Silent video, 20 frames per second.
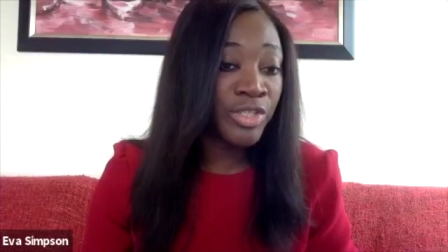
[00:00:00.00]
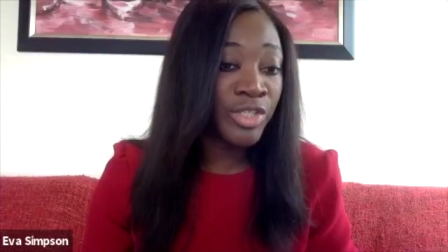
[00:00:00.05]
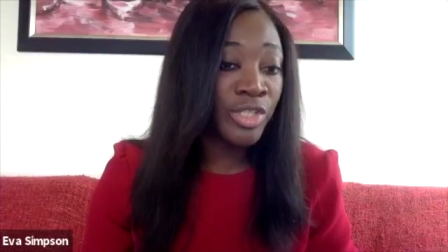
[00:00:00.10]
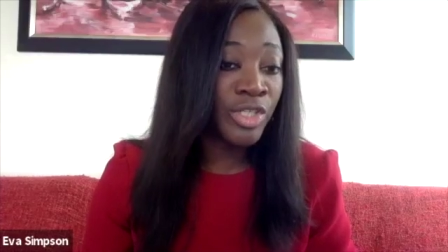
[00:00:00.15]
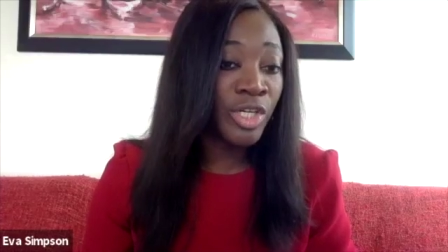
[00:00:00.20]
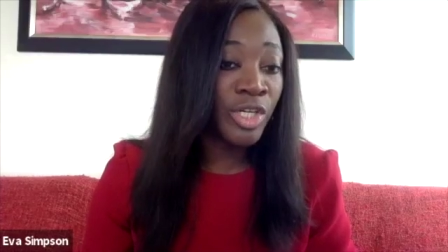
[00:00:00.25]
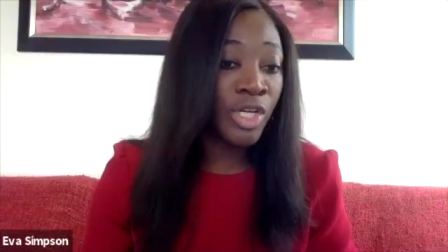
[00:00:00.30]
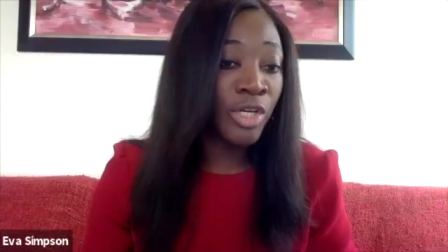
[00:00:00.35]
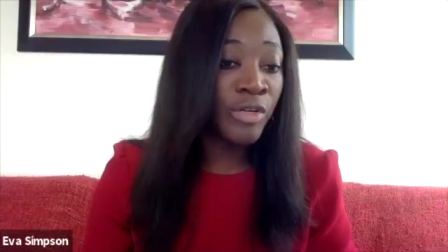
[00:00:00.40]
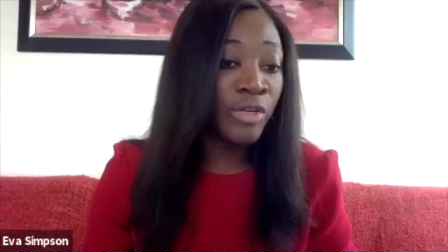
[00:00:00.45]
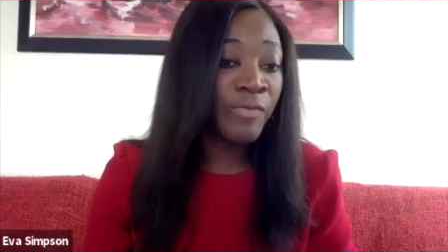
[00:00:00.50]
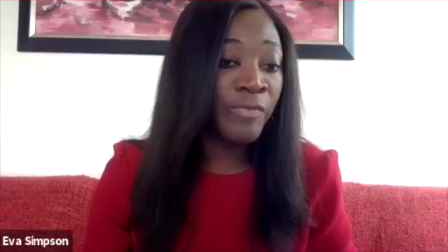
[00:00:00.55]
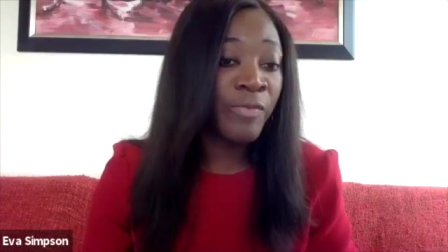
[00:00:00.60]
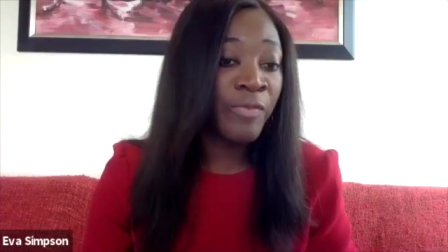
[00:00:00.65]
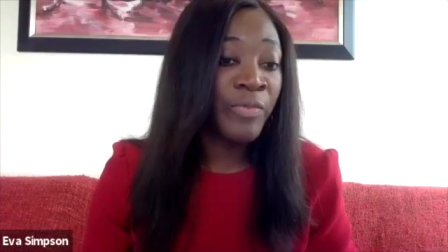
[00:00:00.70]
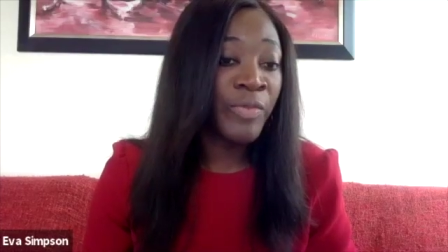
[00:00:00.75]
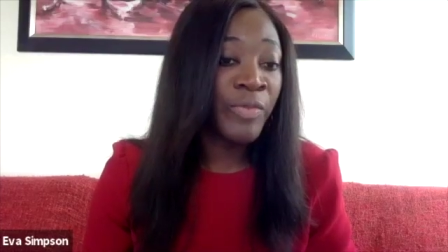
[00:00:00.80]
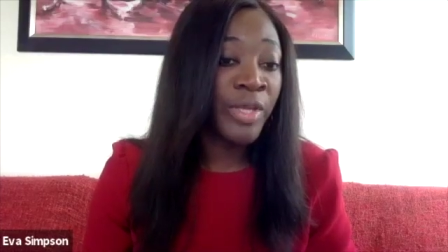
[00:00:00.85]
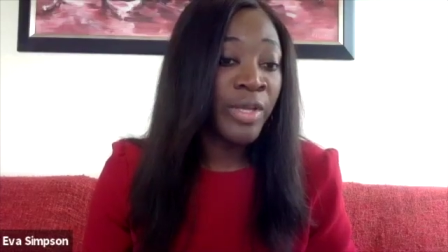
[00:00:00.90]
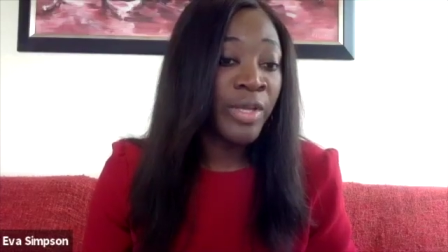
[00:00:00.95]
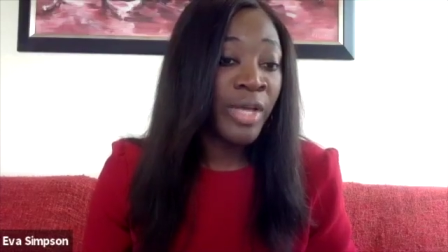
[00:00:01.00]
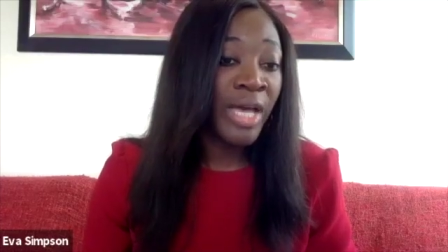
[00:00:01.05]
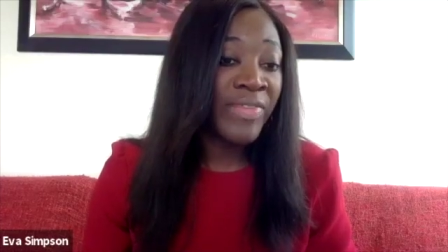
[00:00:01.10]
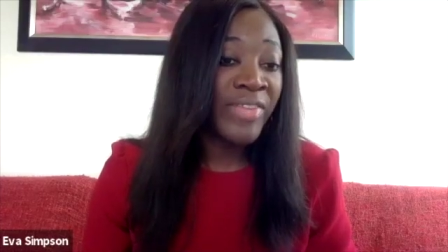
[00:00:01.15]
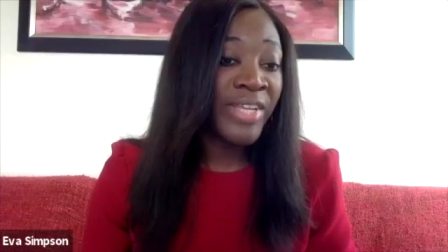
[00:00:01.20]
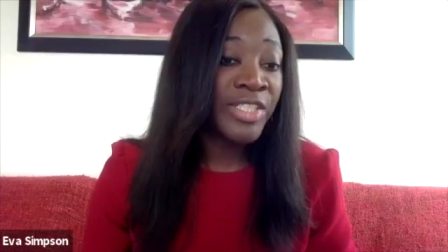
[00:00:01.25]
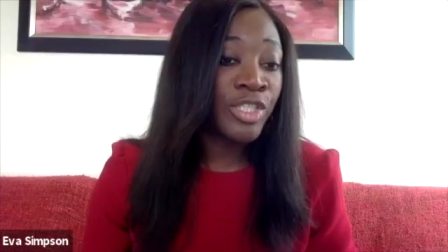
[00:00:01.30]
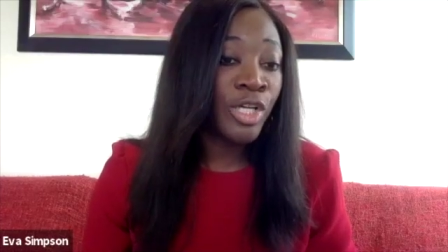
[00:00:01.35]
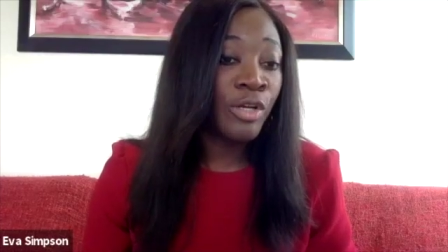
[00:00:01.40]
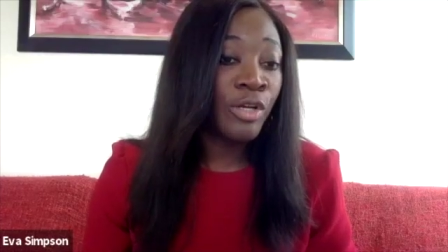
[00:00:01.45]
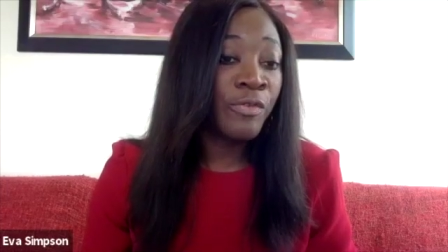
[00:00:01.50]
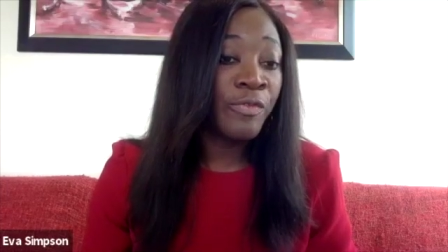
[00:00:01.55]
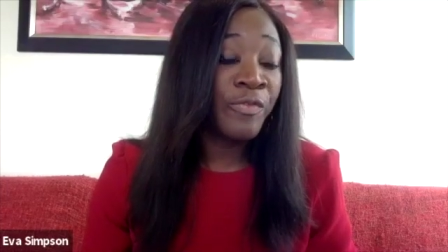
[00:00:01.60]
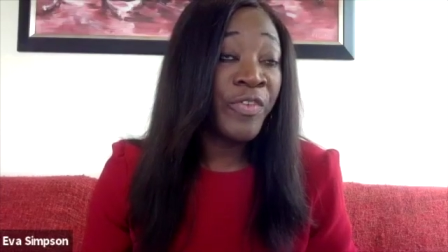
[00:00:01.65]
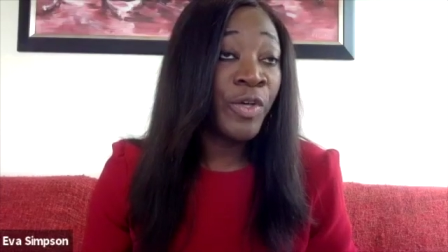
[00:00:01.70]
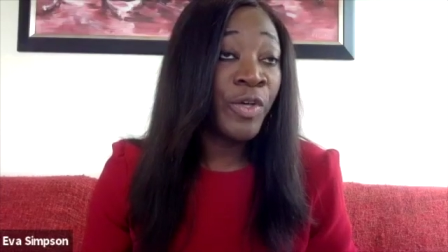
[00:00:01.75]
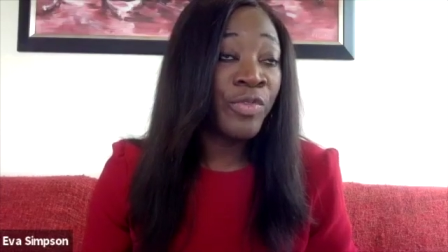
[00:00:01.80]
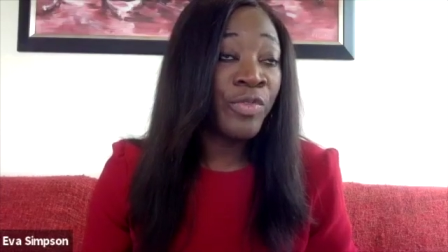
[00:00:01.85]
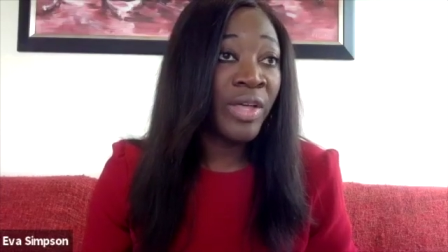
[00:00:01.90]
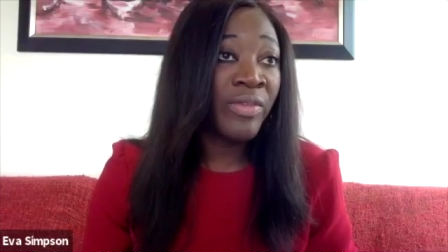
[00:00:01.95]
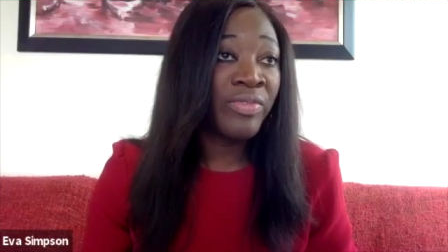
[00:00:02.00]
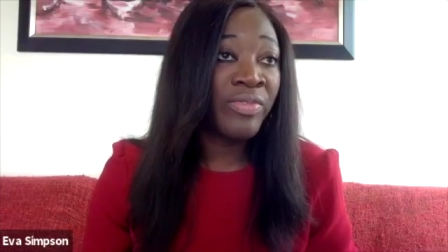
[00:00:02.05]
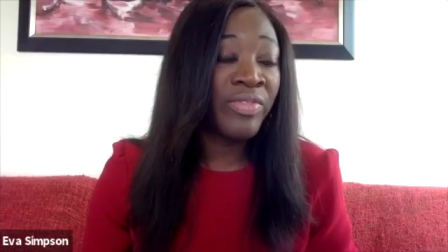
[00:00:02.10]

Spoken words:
and they don't feel that